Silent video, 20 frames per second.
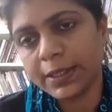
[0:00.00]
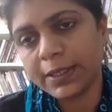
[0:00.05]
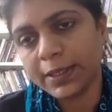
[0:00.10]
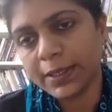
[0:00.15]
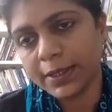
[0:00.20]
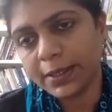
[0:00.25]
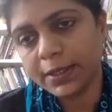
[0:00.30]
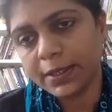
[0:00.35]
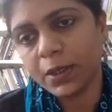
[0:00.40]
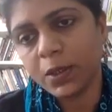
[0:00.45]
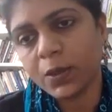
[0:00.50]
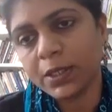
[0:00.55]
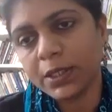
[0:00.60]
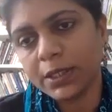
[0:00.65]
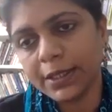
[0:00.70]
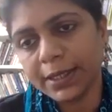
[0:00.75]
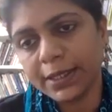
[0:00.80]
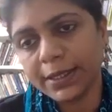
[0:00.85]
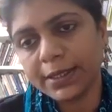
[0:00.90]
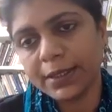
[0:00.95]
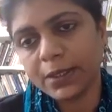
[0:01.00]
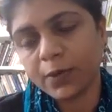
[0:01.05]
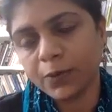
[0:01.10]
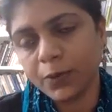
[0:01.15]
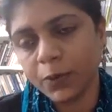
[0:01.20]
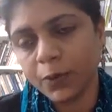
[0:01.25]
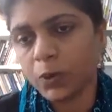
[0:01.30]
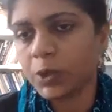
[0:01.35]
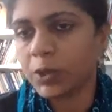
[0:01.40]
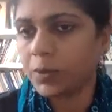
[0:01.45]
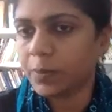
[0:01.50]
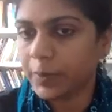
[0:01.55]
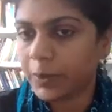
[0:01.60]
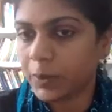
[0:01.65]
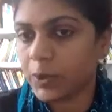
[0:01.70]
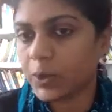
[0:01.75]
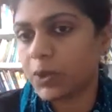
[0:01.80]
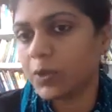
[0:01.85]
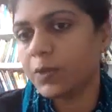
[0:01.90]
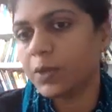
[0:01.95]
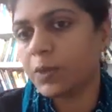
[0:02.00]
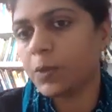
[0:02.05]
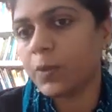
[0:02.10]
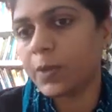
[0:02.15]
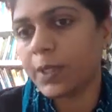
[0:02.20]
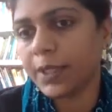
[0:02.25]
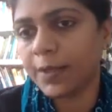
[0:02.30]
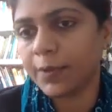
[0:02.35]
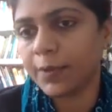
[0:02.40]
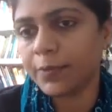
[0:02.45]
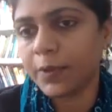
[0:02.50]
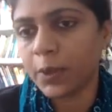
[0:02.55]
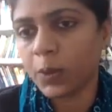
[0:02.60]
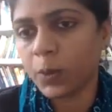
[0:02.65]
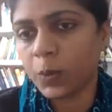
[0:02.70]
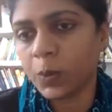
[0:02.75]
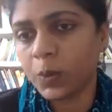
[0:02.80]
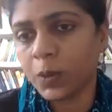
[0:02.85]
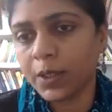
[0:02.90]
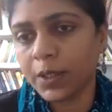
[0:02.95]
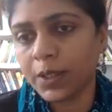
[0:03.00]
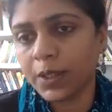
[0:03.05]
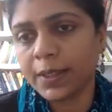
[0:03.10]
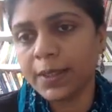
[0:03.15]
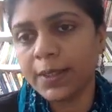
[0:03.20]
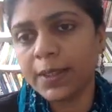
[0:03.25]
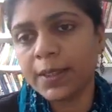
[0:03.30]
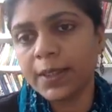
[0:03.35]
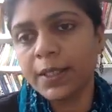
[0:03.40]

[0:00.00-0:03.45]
In this context, of course, most of the welfare work,